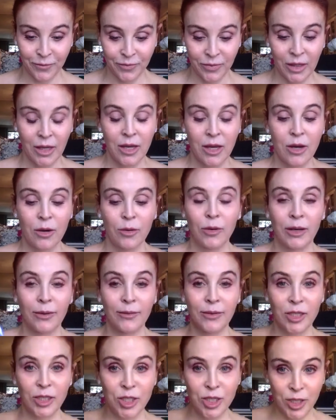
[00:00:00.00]
what I'm going to
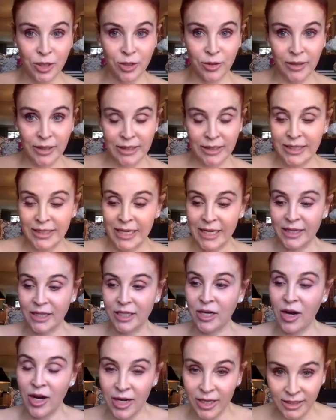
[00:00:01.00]
do is take the
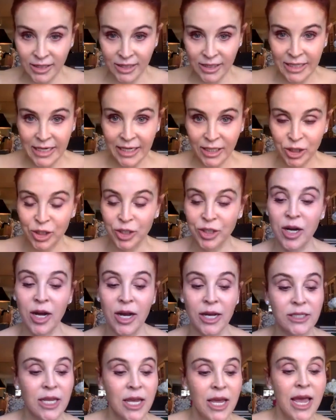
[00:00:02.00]
gauze, the textured
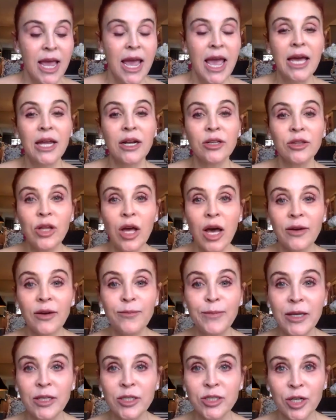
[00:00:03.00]
gauze, and a lot of
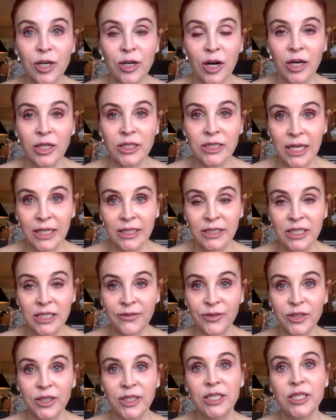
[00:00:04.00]
peels are done
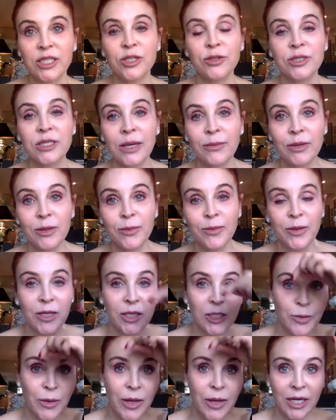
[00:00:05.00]
differently. So some of the peels
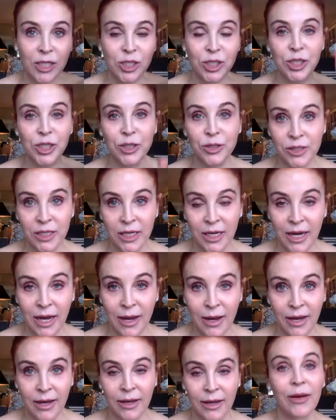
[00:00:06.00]
we actually use
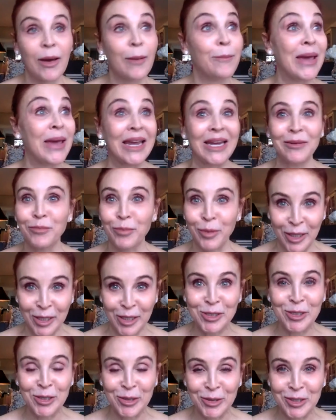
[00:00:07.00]
a paintbrush,
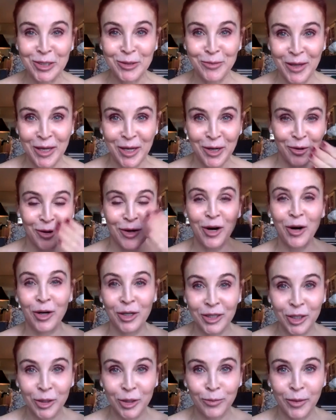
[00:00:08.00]
so to speak, or a
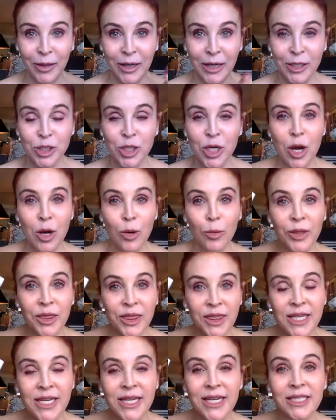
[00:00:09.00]
little brush. With
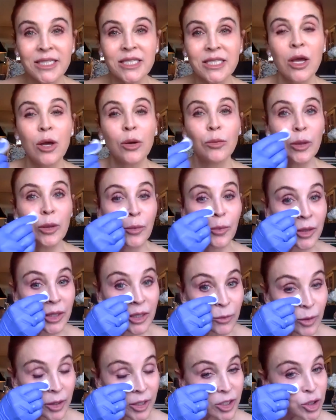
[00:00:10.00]
this, we really
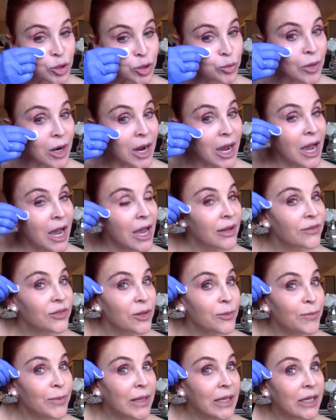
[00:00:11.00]
want to drive the
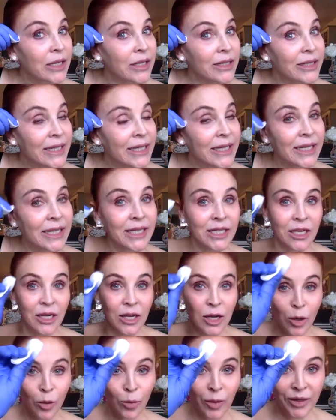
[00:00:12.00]
peel in
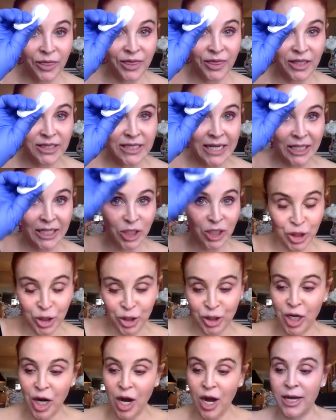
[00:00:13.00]
with the textured
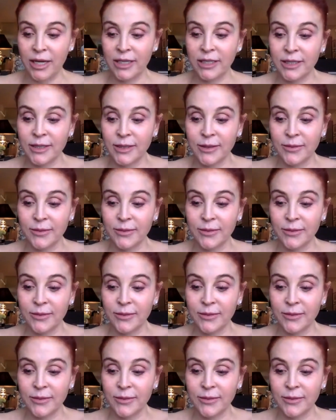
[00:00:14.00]
gauze.